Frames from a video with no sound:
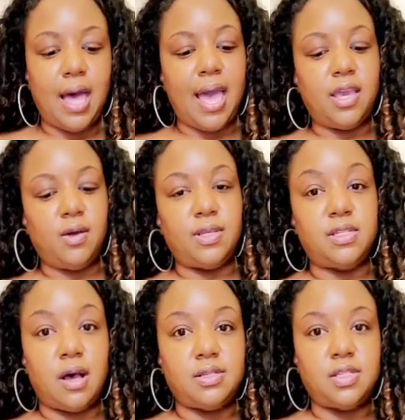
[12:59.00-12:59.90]
the aioli
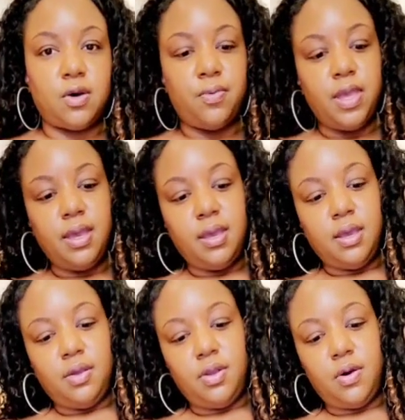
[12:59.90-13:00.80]
sauce.
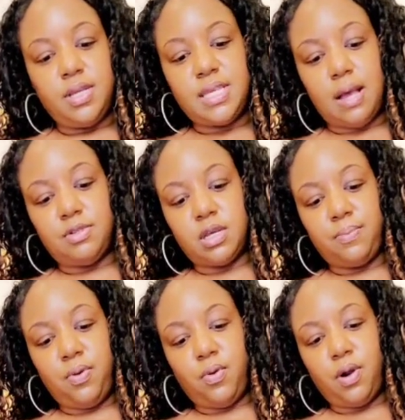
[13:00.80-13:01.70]
So you notice how I'm just
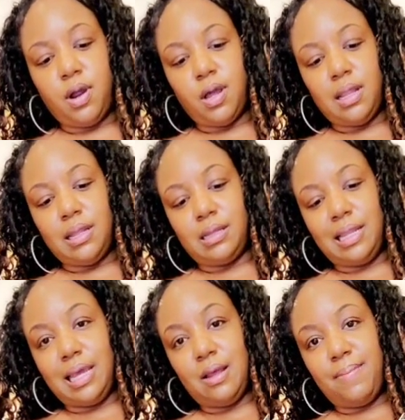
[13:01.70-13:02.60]
gonna pour a
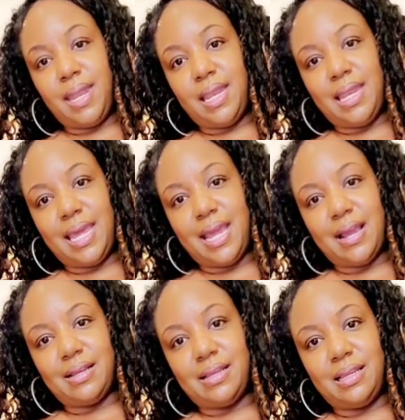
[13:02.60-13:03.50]
little bit in
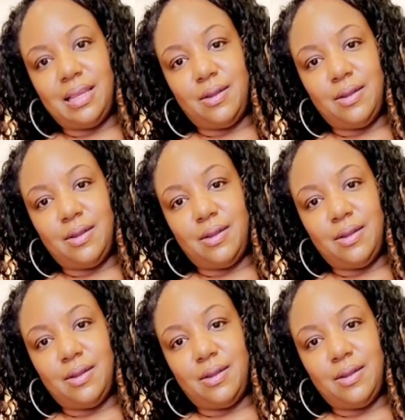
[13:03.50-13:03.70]
there, just a